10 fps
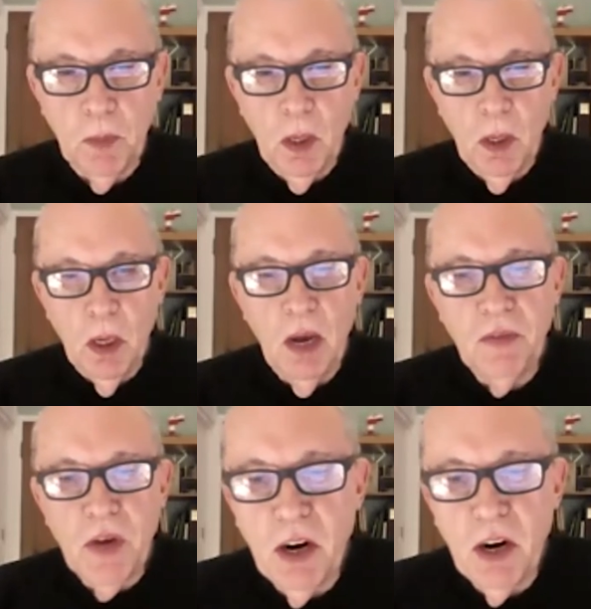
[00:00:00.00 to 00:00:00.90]
I've got
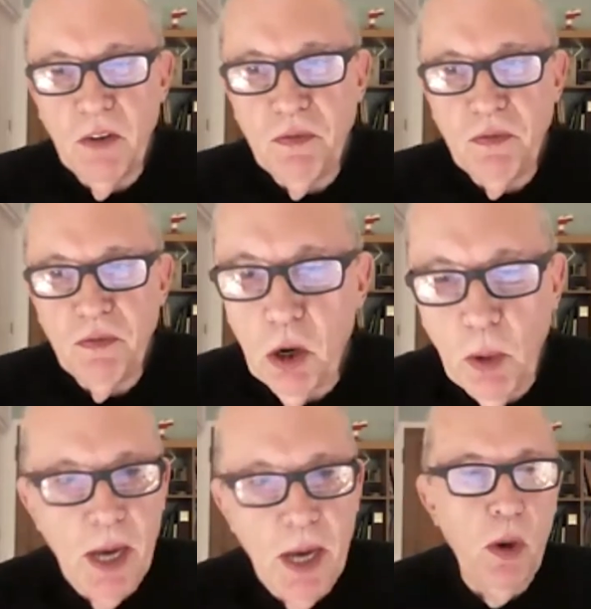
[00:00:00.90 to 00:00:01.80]
a follow-up to that
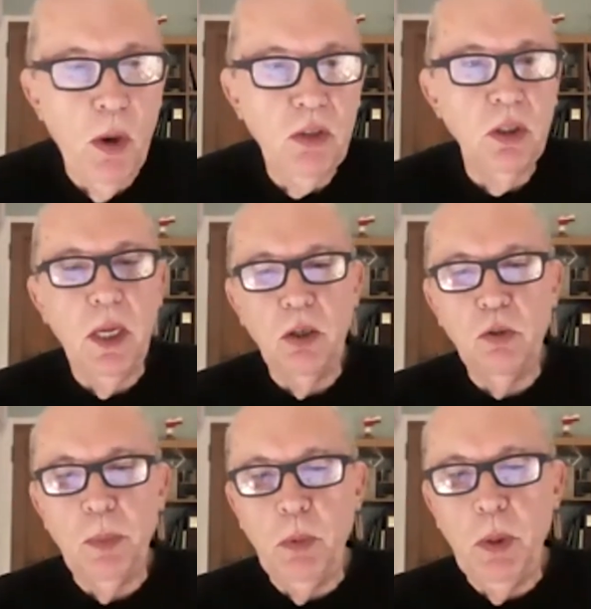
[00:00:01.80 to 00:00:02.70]
question. There's been
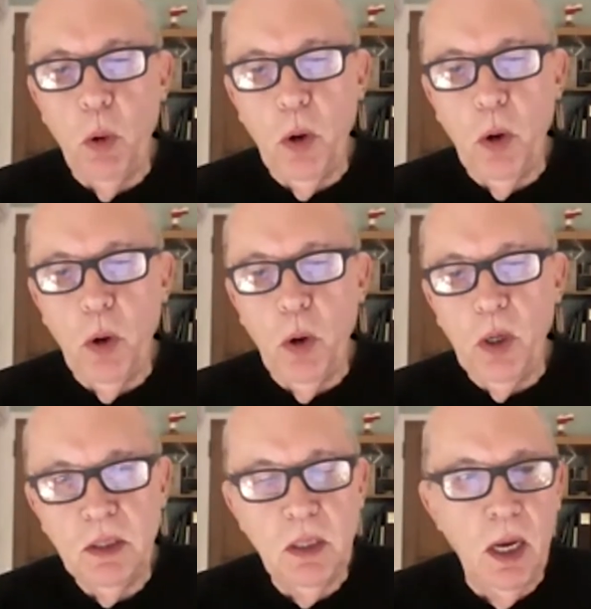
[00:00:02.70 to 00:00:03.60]
reports that
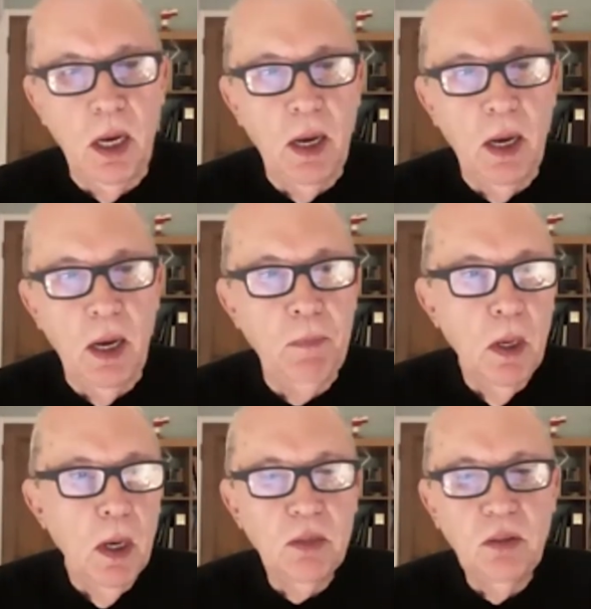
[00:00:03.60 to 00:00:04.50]

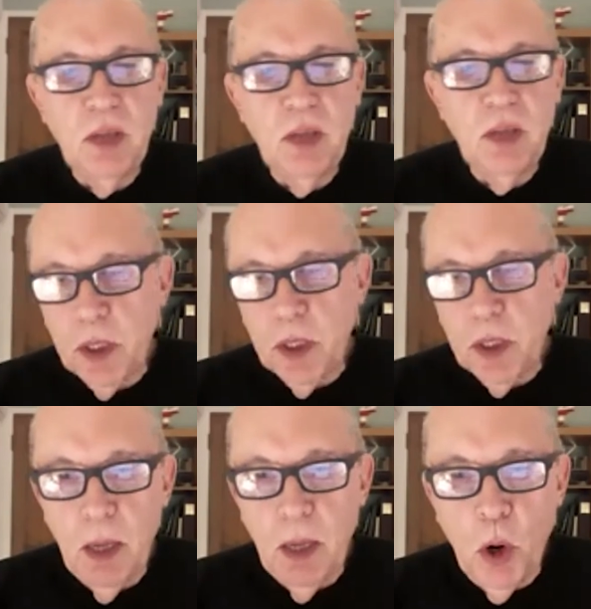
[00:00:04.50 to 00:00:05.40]
some of the
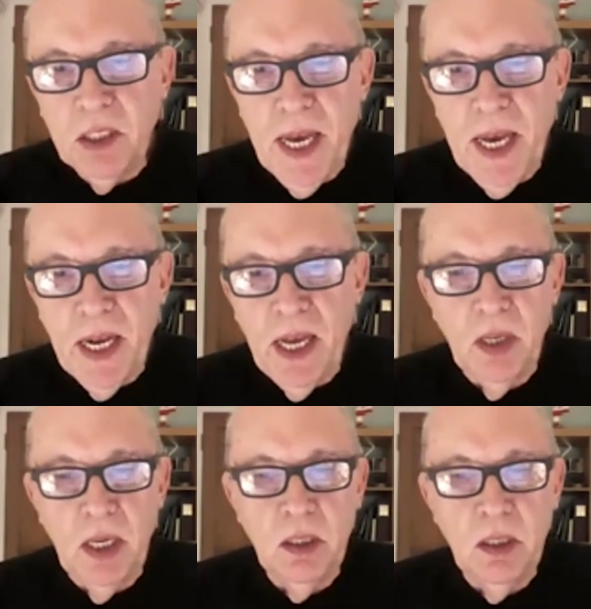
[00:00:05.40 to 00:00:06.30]
Boinas Negras
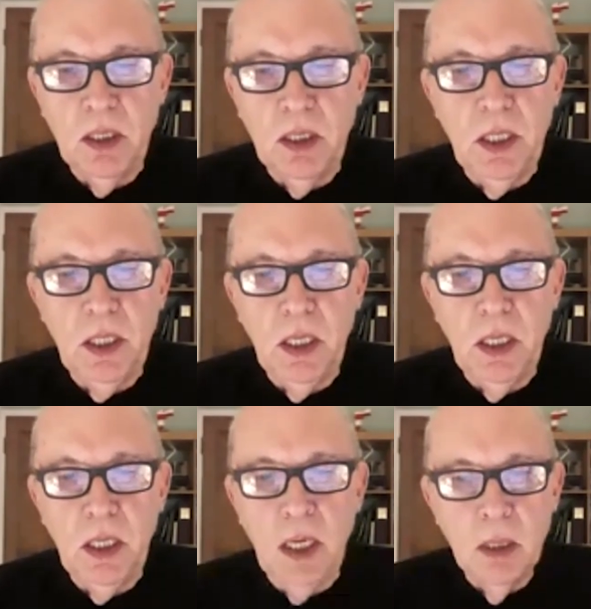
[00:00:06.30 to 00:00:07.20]
and the
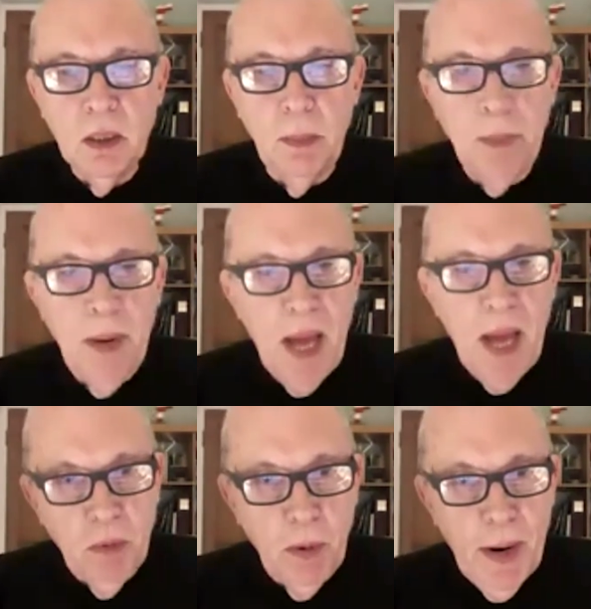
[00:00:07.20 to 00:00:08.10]
Black
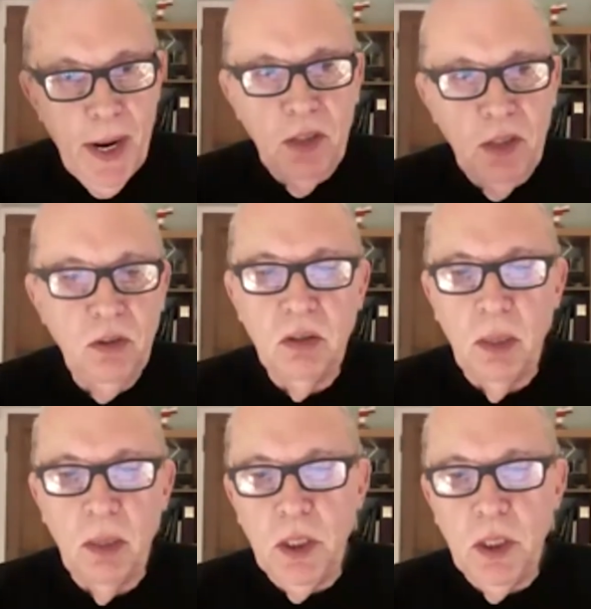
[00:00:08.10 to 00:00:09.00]
Berets and some of the
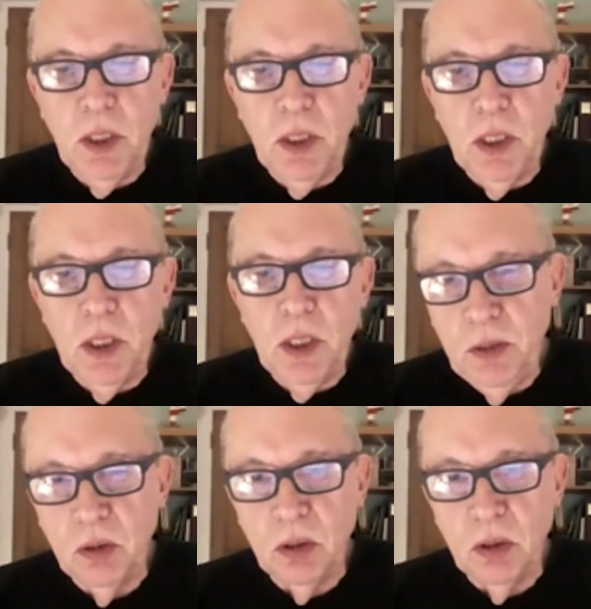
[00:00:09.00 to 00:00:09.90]
other police
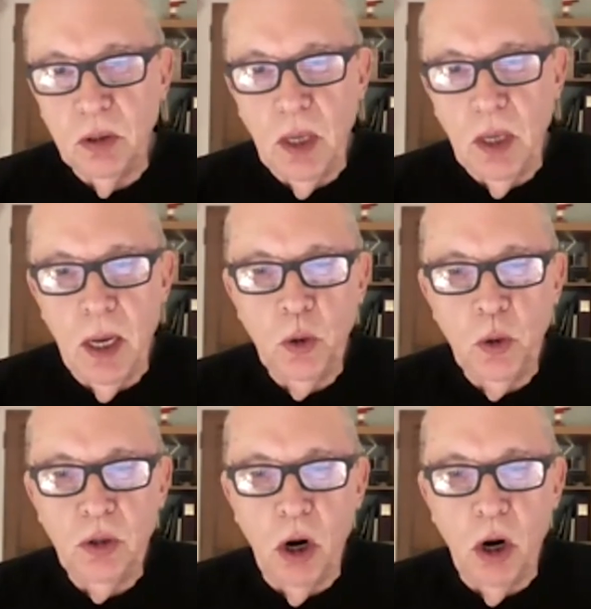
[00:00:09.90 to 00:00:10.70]
units are